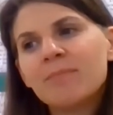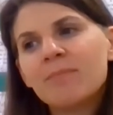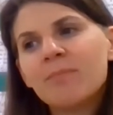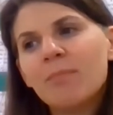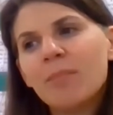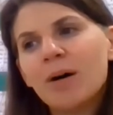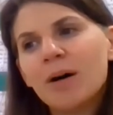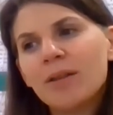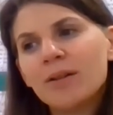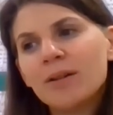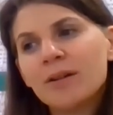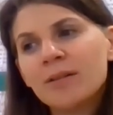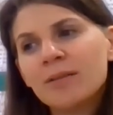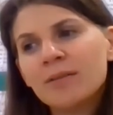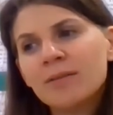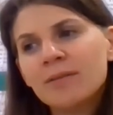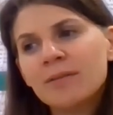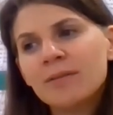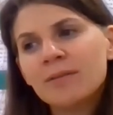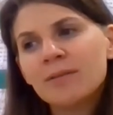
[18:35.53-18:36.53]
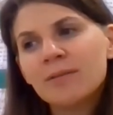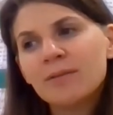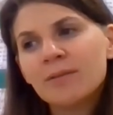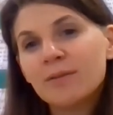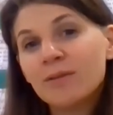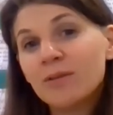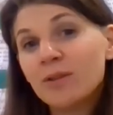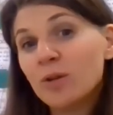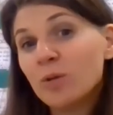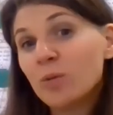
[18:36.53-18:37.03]
Mother,
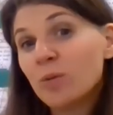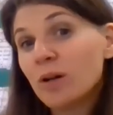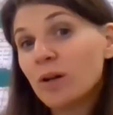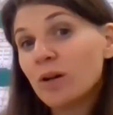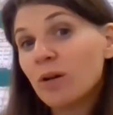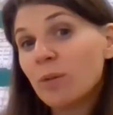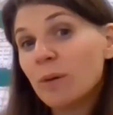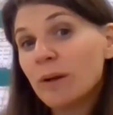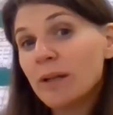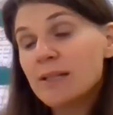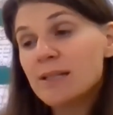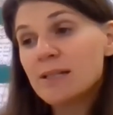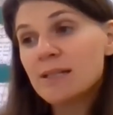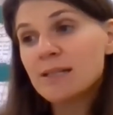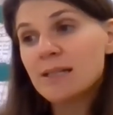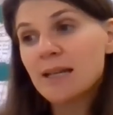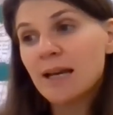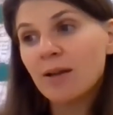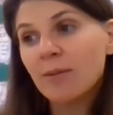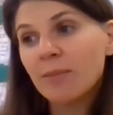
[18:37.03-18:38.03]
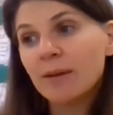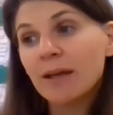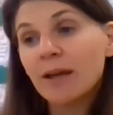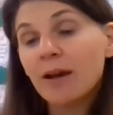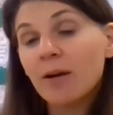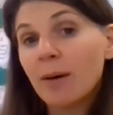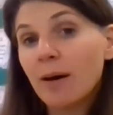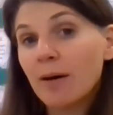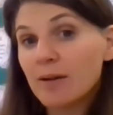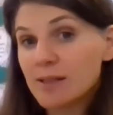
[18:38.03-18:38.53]
you were going to tell me
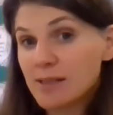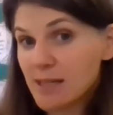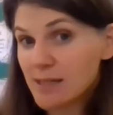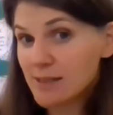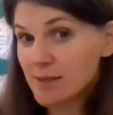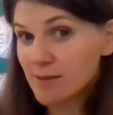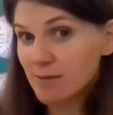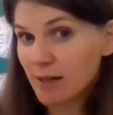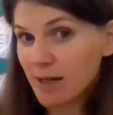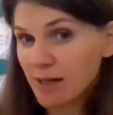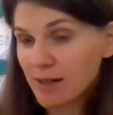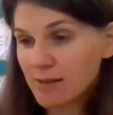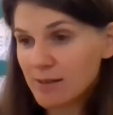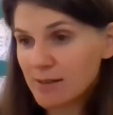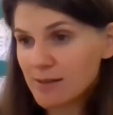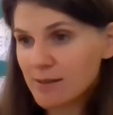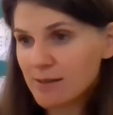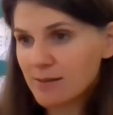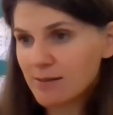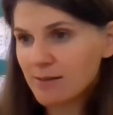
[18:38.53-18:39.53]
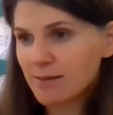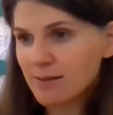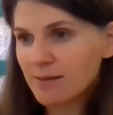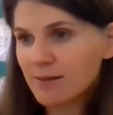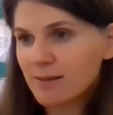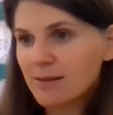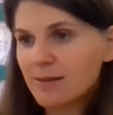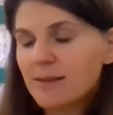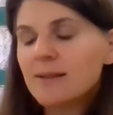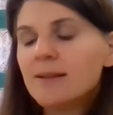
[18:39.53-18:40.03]
about a tesseract.
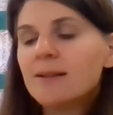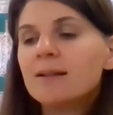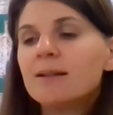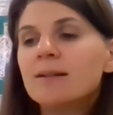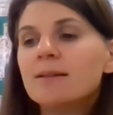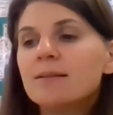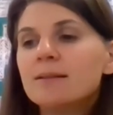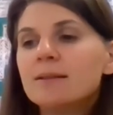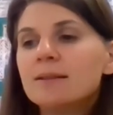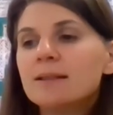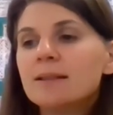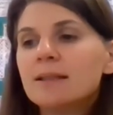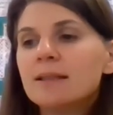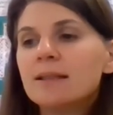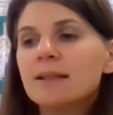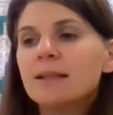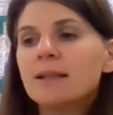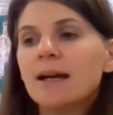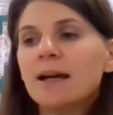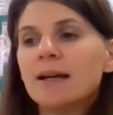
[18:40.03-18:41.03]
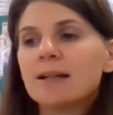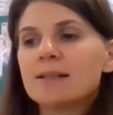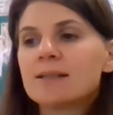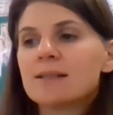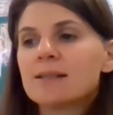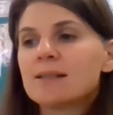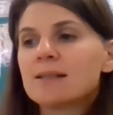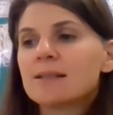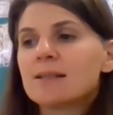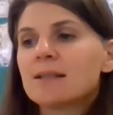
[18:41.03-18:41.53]

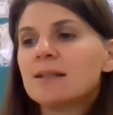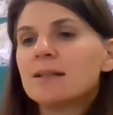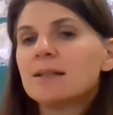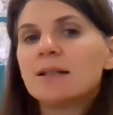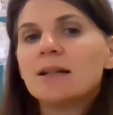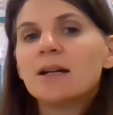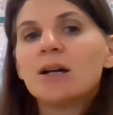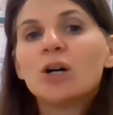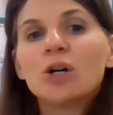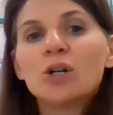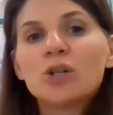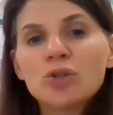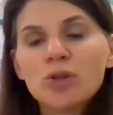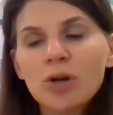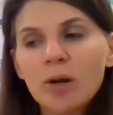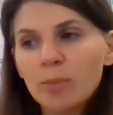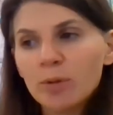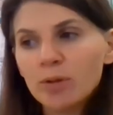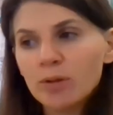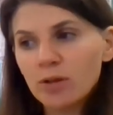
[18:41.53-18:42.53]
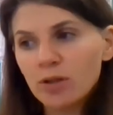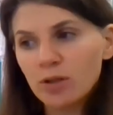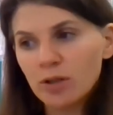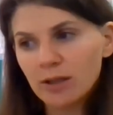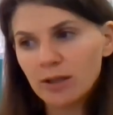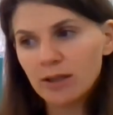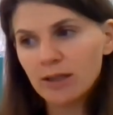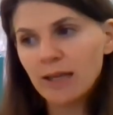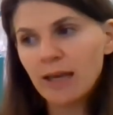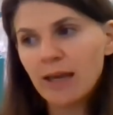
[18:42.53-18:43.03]
Yes. A troubled look
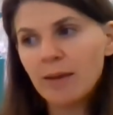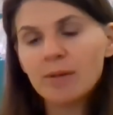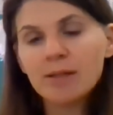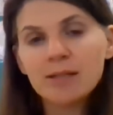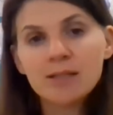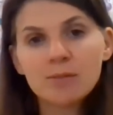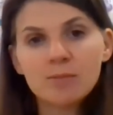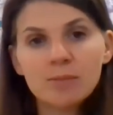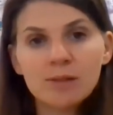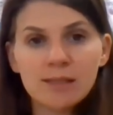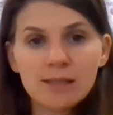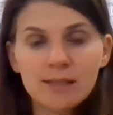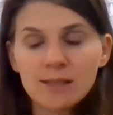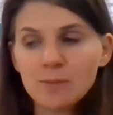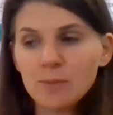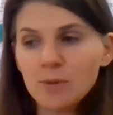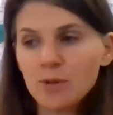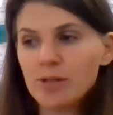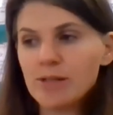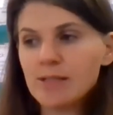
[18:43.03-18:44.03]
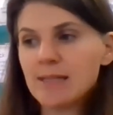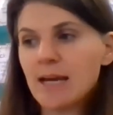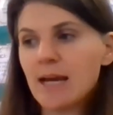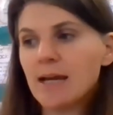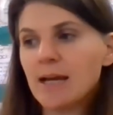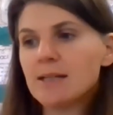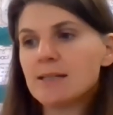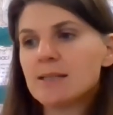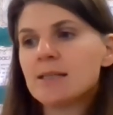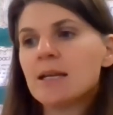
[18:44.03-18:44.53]
came into Mrs. Murray's
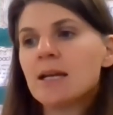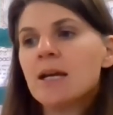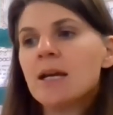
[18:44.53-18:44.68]
eyes.